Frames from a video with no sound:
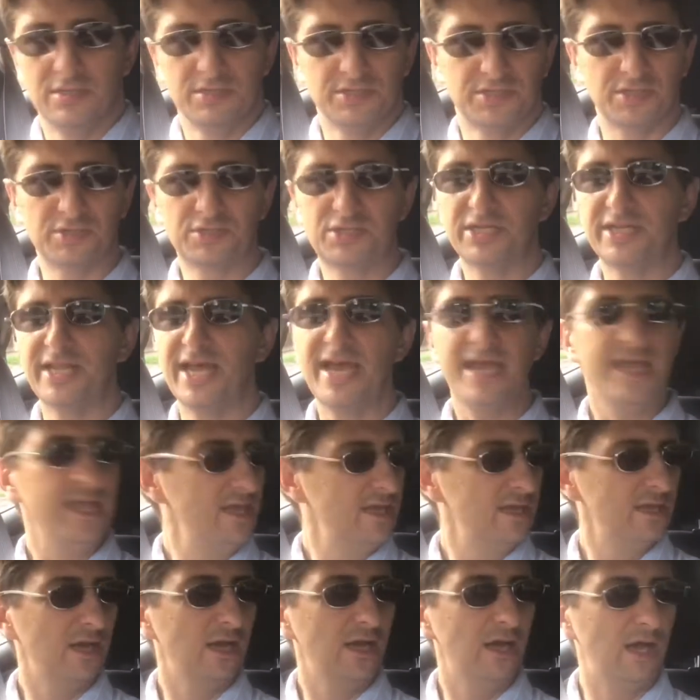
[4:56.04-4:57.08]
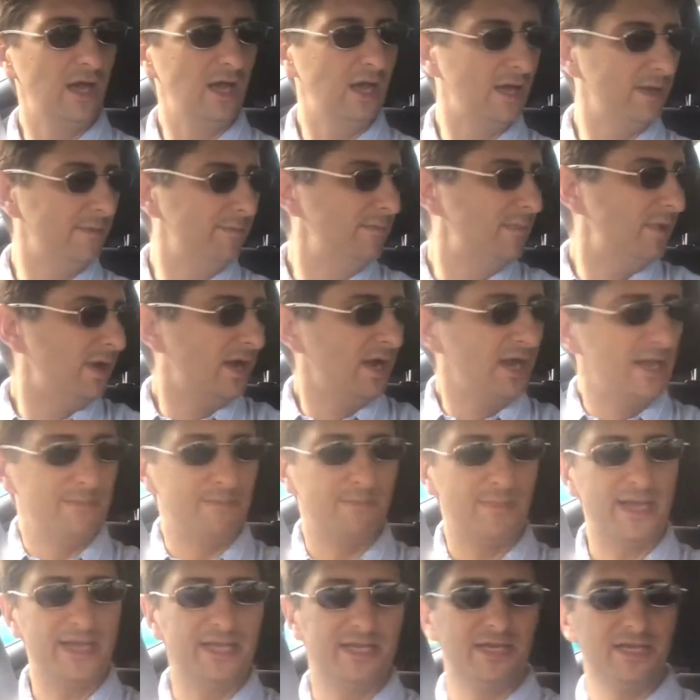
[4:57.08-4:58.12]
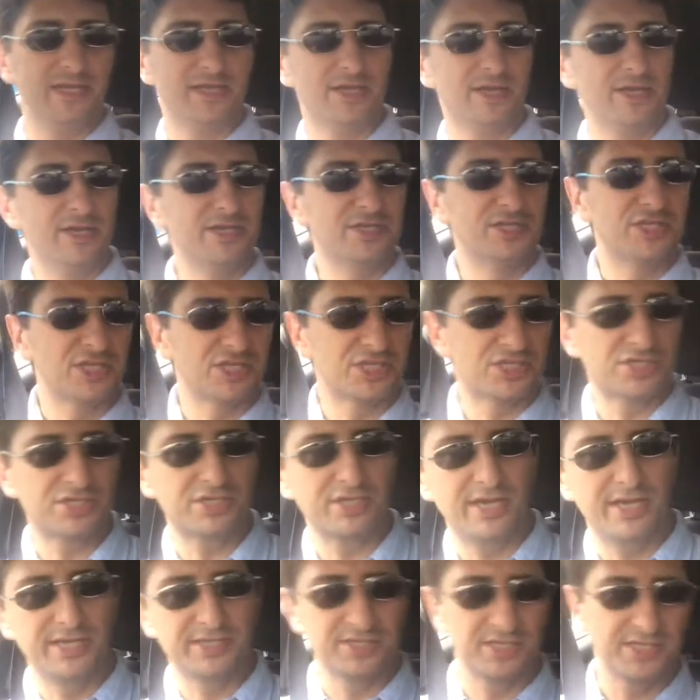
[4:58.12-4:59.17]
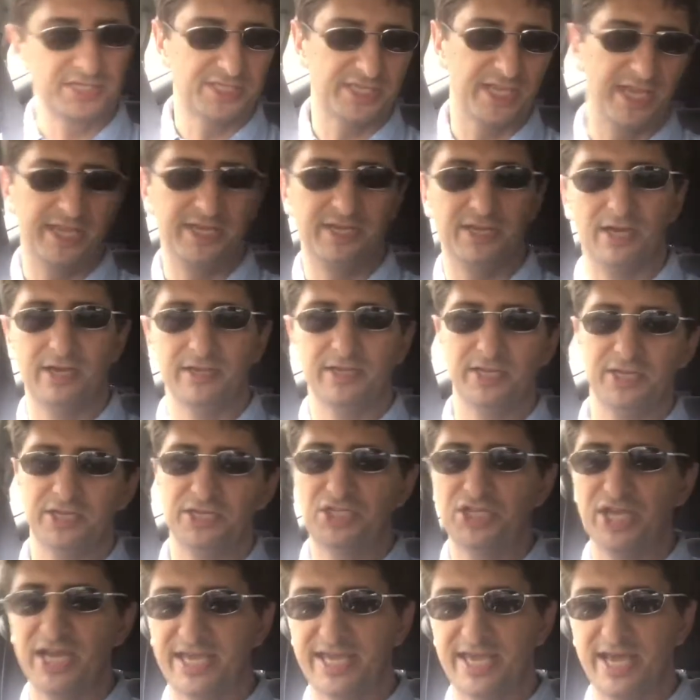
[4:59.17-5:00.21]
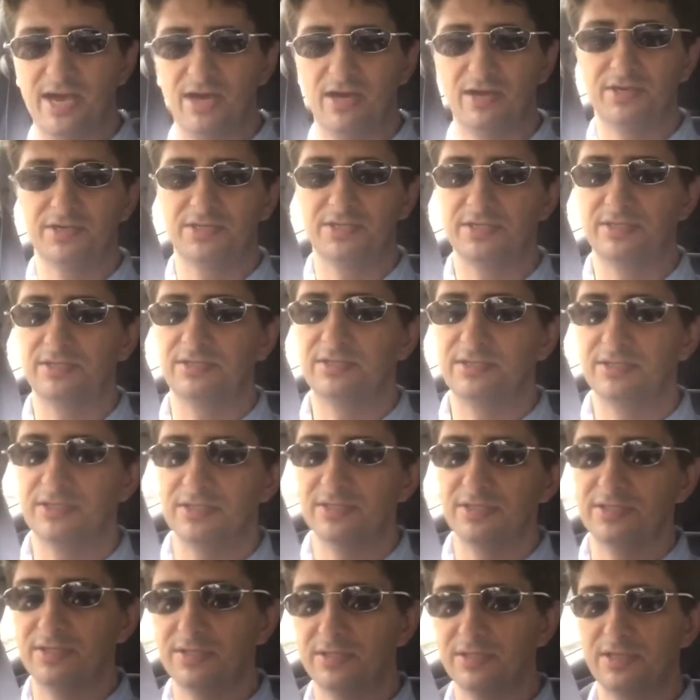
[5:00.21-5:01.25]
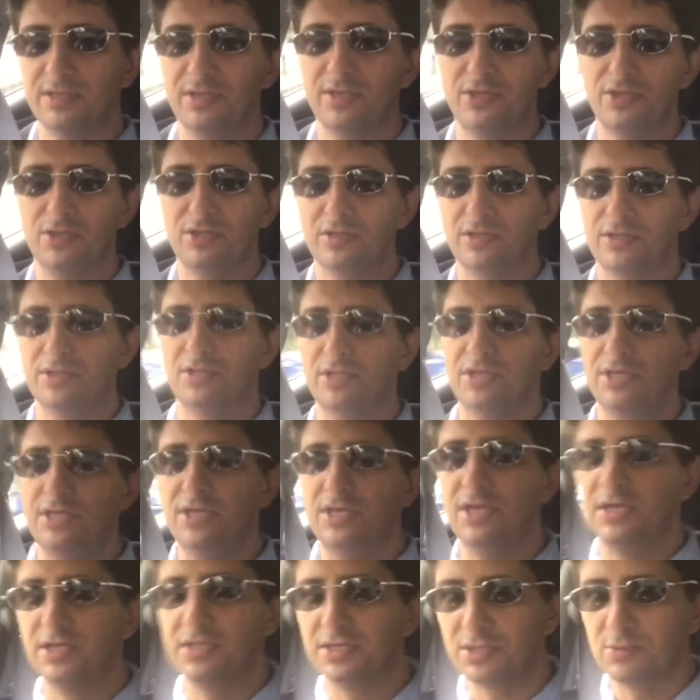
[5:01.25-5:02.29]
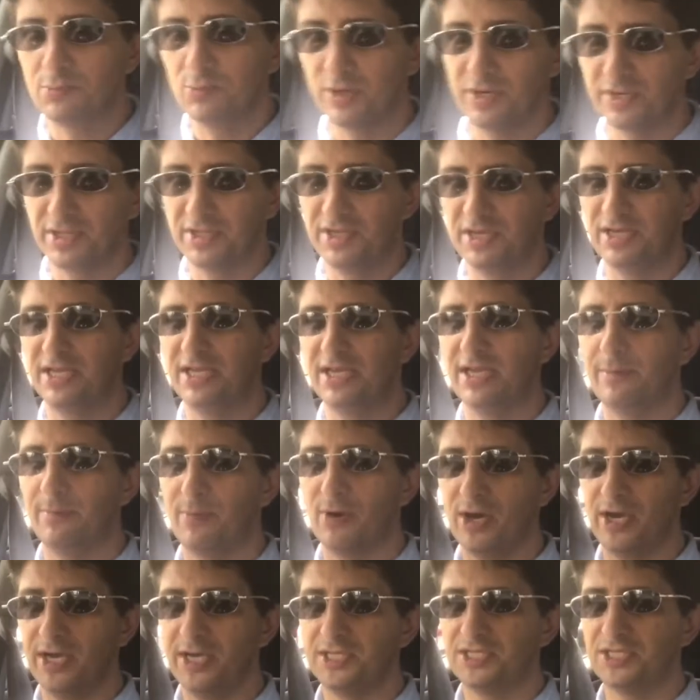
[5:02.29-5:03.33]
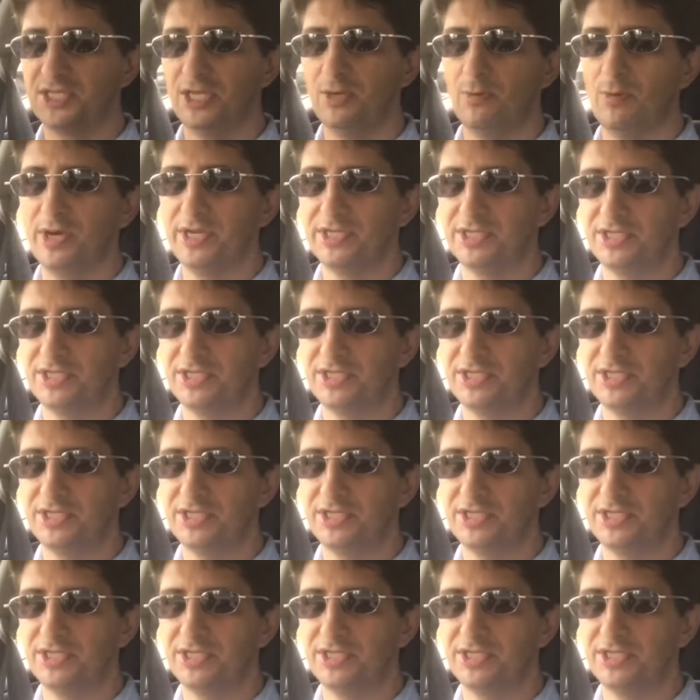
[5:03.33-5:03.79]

So today um, I'm mainly going to just, as I said, I'm going to check out the one of the nearby C Y